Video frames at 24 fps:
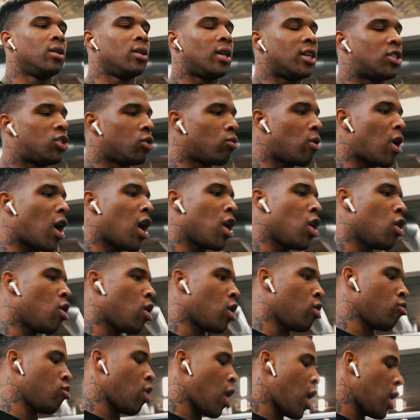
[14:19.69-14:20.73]
like, Sharon, yo, I
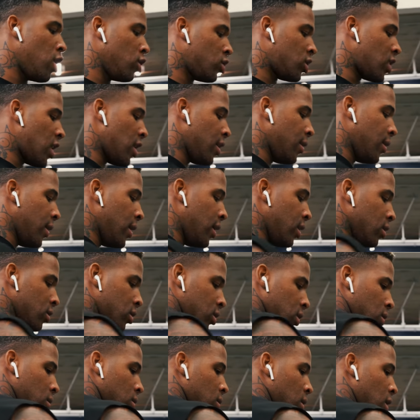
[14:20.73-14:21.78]
don't know how you stay lean
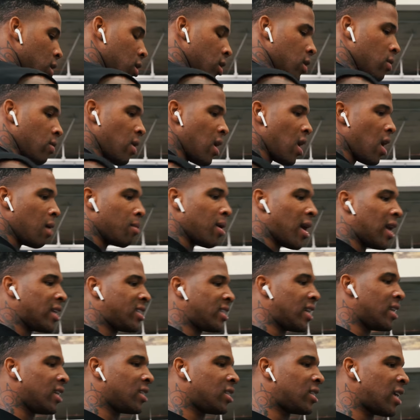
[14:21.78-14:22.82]
so year round. I
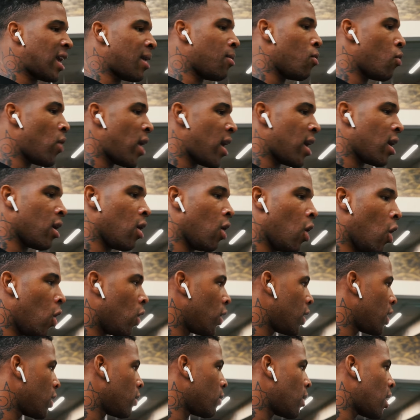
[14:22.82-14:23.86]
stay the same weight all
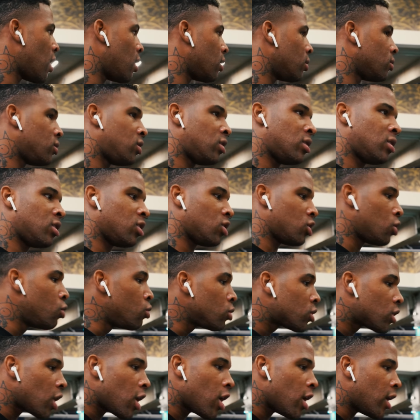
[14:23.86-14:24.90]
year round, two
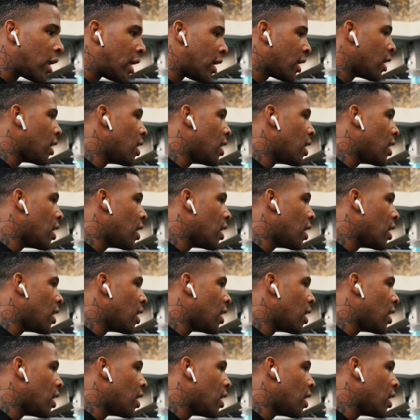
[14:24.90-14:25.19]
thirty.